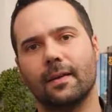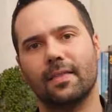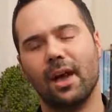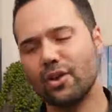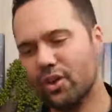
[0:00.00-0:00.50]

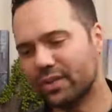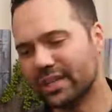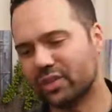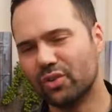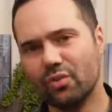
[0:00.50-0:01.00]
They are
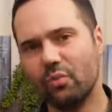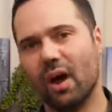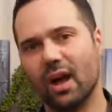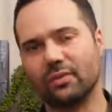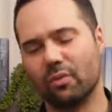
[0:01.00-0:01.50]
using two
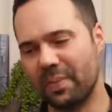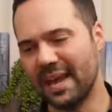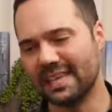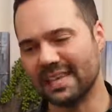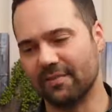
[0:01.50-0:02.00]
words
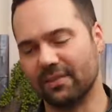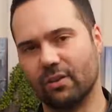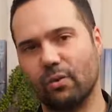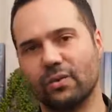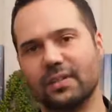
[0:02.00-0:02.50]
repeatedly for the
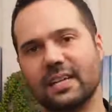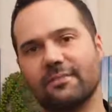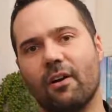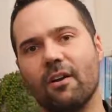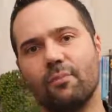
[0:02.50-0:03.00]
course of the next
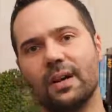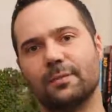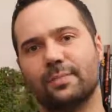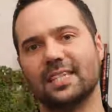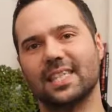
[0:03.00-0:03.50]
5 weeks
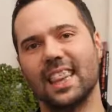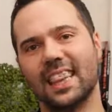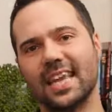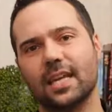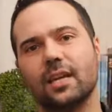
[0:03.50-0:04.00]
because they
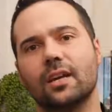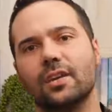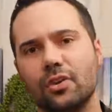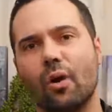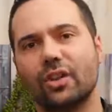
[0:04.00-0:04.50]
think
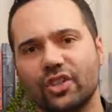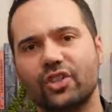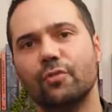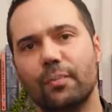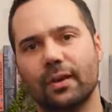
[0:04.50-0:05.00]
you are
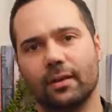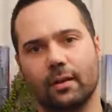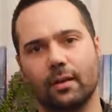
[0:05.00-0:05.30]
stupid.